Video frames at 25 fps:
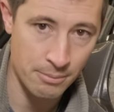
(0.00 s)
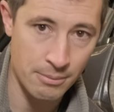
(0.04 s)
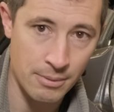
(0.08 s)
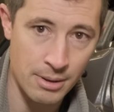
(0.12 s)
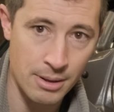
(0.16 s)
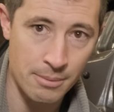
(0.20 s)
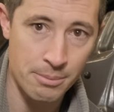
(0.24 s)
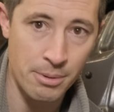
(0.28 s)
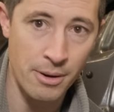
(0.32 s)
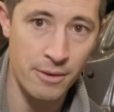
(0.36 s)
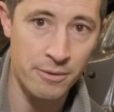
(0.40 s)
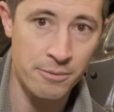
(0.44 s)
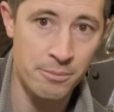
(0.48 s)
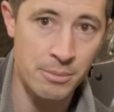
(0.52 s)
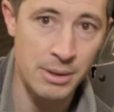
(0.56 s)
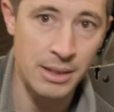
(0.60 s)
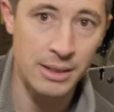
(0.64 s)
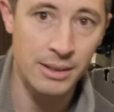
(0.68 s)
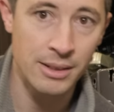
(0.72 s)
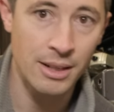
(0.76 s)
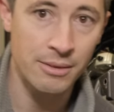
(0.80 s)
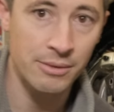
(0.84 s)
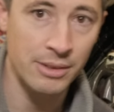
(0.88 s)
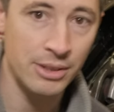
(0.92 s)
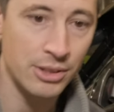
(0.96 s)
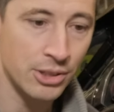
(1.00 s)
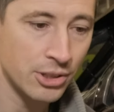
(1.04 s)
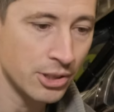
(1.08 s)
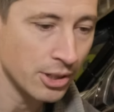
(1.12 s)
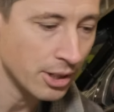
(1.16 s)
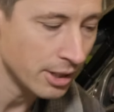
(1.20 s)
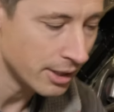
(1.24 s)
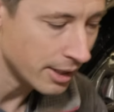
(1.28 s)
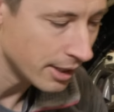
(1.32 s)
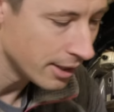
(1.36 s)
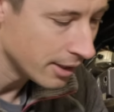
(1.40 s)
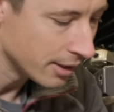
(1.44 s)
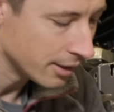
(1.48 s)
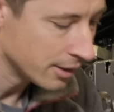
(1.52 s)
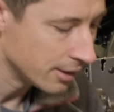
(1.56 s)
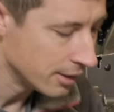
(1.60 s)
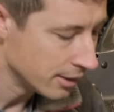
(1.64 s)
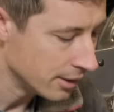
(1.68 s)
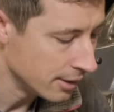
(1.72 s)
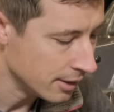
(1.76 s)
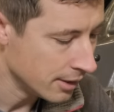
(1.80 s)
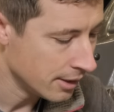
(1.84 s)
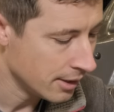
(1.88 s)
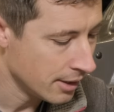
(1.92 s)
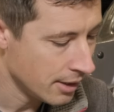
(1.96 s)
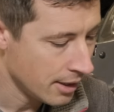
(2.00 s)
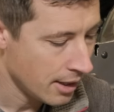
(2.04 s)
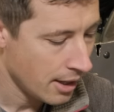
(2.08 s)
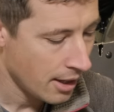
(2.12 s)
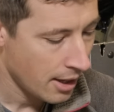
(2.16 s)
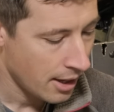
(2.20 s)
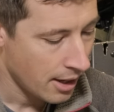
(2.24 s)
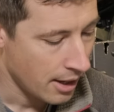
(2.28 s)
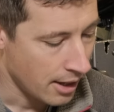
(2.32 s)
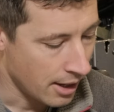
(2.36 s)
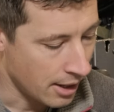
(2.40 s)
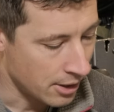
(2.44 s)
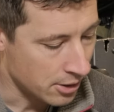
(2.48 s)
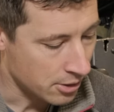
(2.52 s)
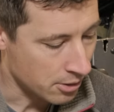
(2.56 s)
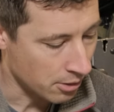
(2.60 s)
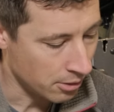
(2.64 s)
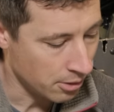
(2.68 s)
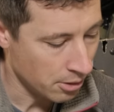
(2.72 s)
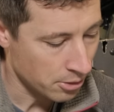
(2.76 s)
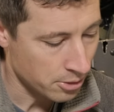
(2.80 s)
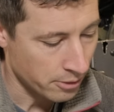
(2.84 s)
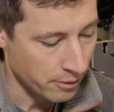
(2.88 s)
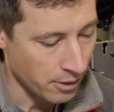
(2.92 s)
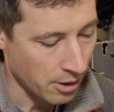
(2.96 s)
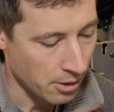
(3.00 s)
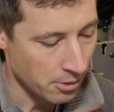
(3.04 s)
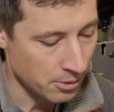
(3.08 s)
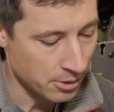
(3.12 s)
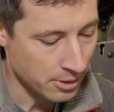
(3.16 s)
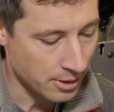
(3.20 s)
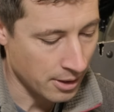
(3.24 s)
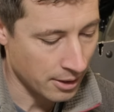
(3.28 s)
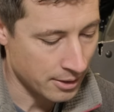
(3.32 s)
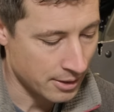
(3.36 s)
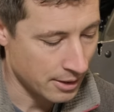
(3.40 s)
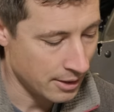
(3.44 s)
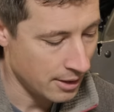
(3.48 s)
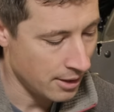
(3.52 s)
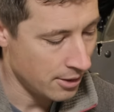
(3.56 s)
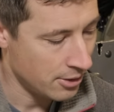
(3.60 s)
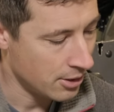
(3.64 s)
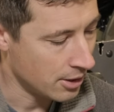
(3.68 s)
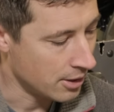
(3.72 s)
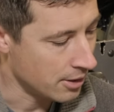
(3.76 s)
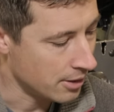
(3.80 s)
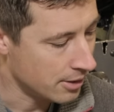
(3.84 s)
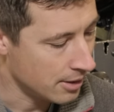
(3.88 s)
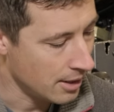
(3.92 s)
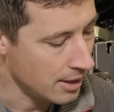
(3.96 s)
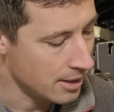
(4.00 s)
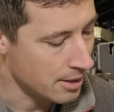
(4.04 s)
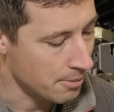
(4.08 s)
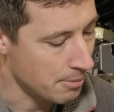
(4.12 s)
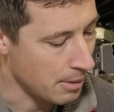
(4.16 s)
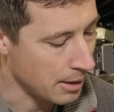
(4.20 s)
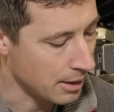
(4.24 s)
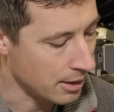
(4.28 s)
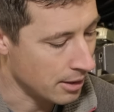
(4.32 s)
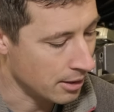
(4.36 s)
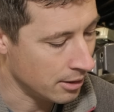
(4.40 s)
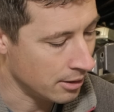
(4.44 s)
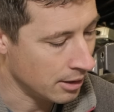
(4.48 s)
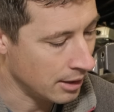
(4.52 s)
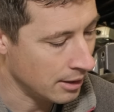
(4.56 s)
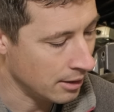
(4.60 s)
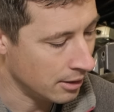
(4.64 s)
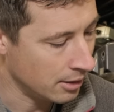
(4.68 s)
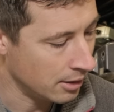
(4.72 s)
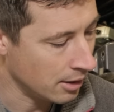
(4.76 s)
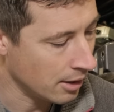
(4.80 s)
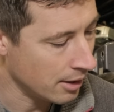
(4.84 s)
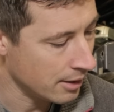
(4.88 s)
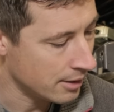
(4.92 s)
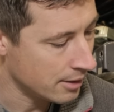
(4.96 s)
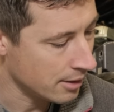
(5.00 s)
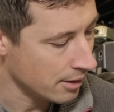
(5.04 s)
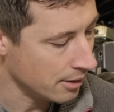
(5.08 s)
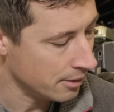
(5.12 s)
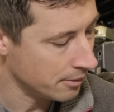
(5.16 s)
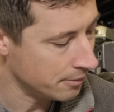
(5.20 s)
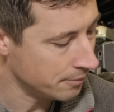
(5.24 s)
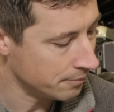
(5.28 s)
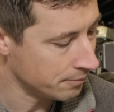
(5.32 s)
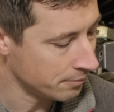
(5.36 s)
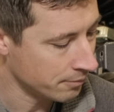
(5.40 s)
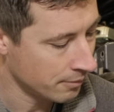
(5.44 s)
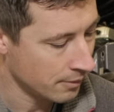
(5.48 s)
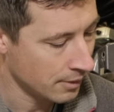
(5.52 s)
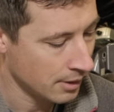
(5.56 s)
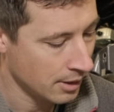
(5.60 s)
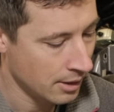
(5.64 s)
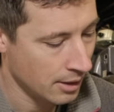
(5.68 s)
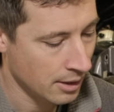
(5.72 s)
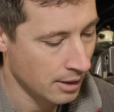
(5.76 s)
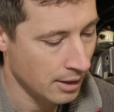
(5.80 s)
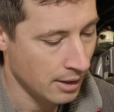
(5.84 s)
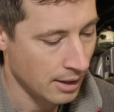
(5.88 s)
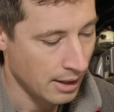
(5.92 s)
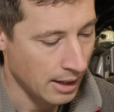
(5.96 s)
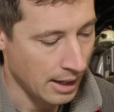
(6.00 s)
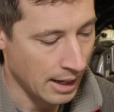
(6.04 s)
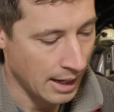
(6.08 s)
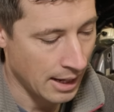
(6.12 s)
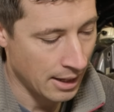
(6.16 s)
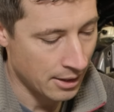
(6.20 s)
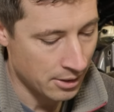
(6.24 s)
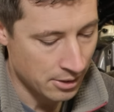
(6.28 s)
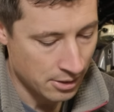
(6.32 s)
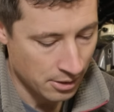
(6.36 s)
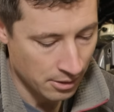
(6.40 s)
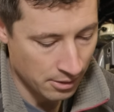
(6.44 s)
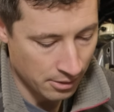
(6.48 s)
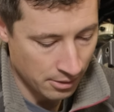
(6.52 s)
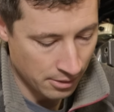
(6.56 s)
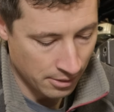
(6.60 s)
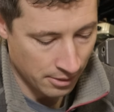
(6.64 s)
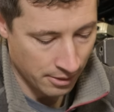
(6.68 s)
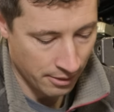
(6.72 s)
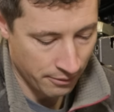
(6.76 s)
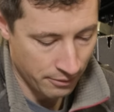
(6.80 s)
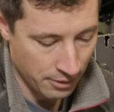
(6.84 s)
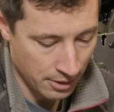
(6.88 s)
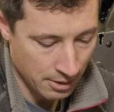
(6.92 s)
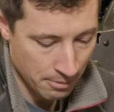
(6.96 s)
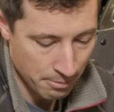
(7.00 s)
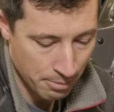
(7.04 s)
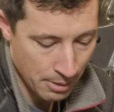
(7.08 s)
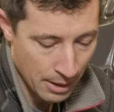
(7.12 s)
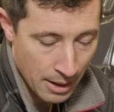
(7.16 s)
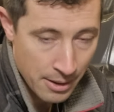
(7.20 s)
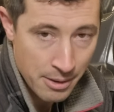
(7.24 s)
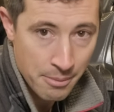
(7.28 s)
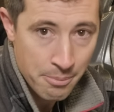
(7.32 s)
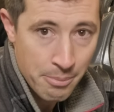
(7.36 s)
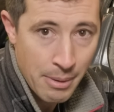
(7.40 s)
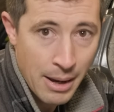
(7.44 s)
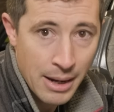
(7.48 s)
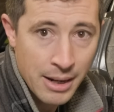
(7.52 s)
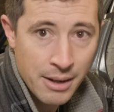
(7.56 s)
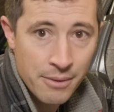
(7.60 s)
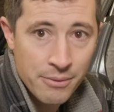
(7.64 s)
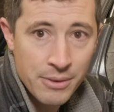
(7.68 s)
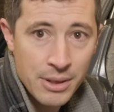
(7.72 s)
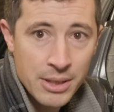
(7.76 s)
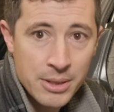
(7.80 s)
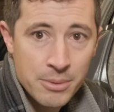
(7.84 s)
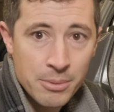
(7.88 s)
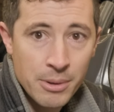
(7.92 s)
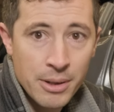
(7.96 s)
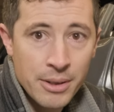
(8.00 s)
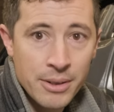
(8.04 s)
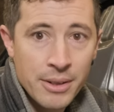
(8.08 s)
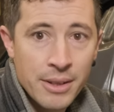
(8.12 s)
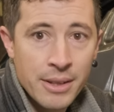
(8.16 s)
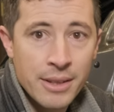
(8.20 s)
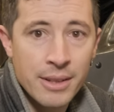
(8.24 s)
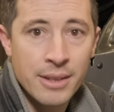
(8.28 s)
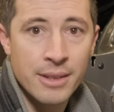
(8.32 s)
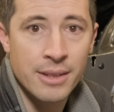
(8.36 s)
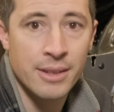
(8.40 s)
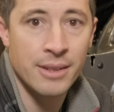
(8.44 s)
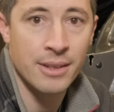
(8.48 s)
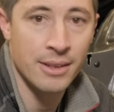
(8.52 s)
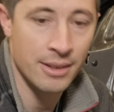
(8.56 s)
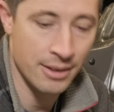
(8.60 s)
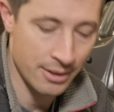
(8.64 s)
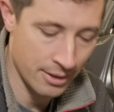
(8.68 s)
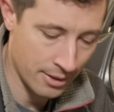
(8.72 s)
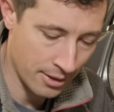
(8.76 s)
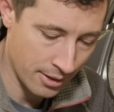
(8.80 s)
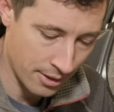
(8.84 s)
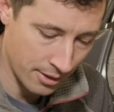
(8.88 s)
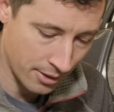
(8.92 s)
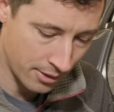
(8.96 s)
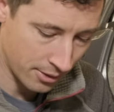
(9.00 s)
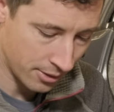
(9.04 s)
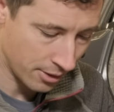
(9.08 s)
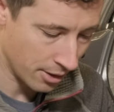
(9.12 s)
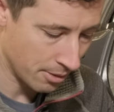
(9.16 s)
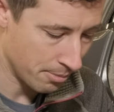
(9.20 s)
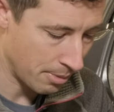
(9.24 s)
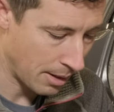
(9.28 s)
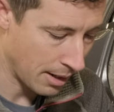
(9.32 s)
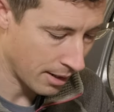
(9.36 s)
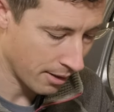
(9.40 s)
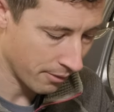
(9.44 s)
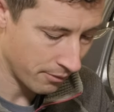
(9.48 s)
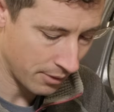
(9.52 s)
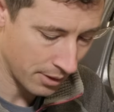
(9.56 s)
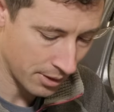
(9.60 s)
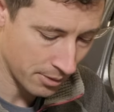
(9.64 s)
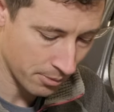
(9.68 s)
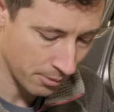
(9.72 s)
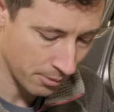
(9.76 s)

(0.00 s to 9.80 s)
apart from being lovely and shiny, it's got lots of holes cut in it, as you can see, to make it lighter. And if you compare the back of this one to the back of this